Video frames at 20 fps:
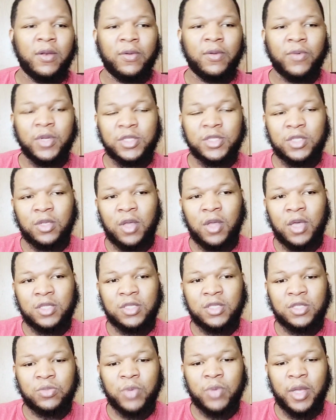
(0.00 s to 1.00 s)
and the RZA
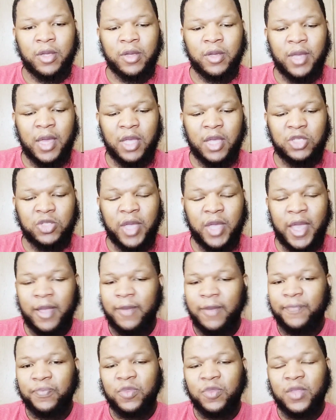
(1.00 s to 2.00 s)
lost his record
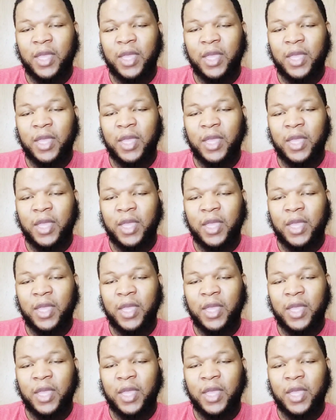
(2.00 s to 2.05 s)
contract.